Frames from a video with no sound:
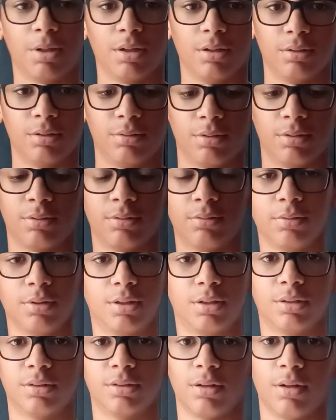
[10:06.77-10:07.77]
because we
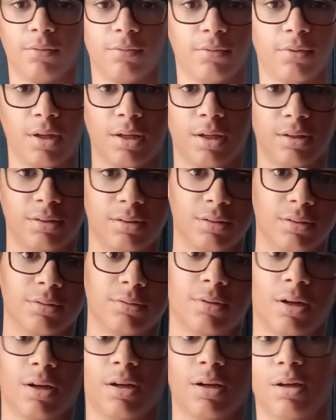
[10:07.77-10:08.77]
just love aces,
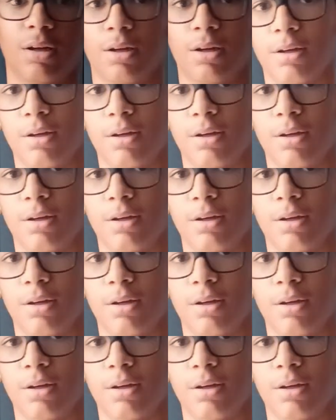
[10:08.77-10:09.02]
right?